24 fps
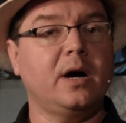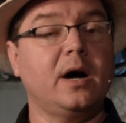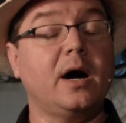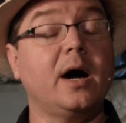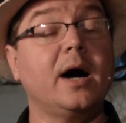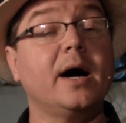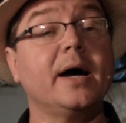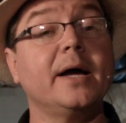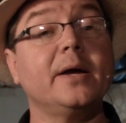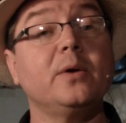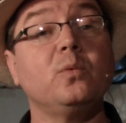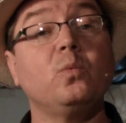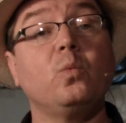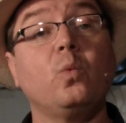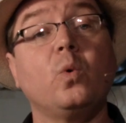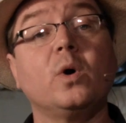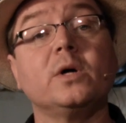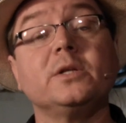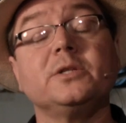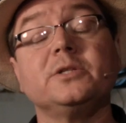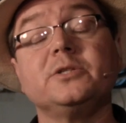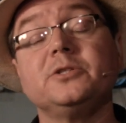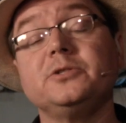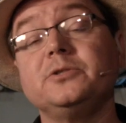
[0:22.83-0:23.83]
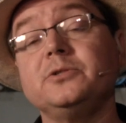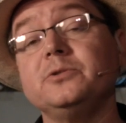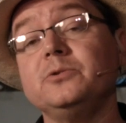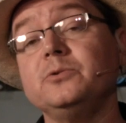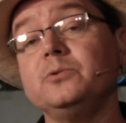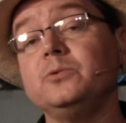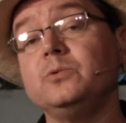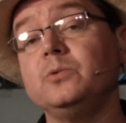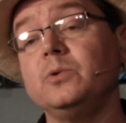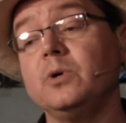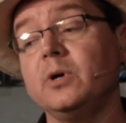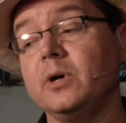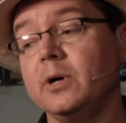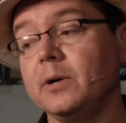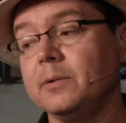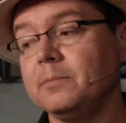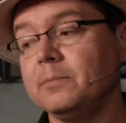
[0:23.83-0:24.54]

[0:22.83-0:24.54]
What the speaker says: I want to